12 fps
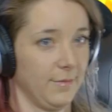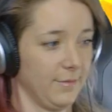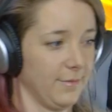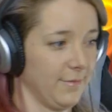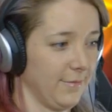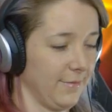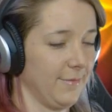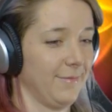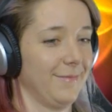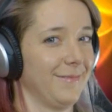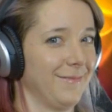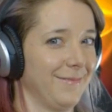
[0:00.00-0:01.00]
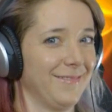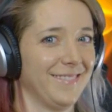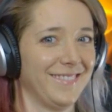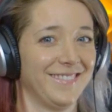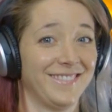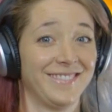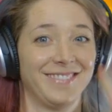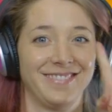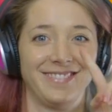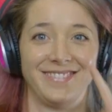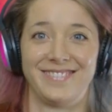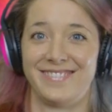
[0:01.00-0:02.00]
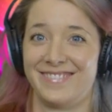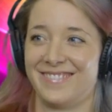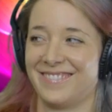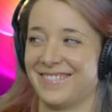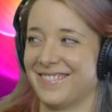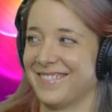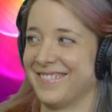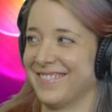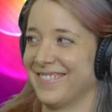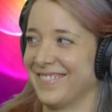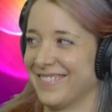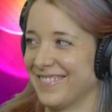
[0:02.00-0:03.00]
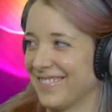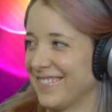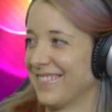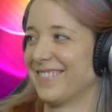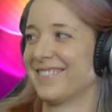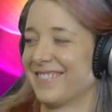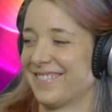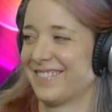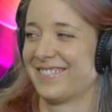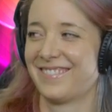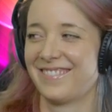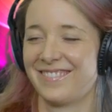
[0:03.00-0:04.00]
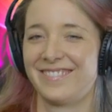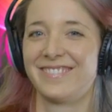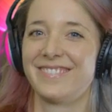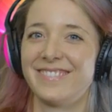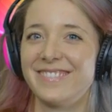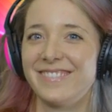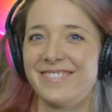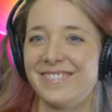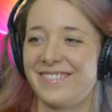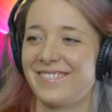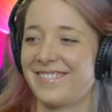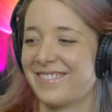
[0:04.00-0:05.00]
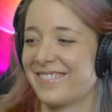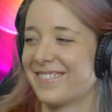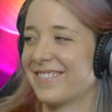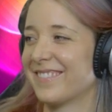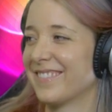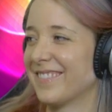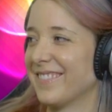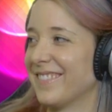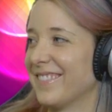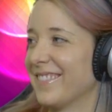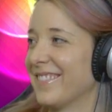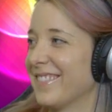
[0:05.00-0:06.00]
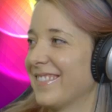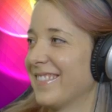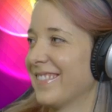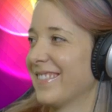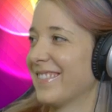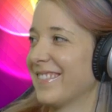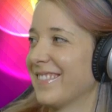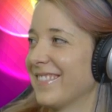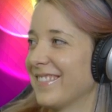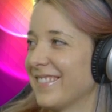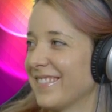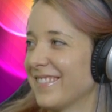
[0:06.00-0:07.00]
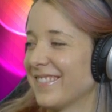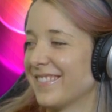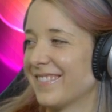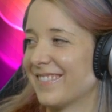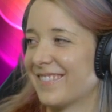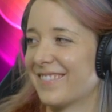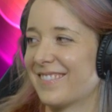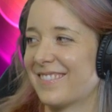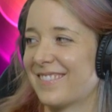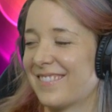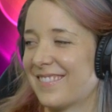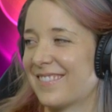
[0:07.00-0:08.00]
The person shown says nothing.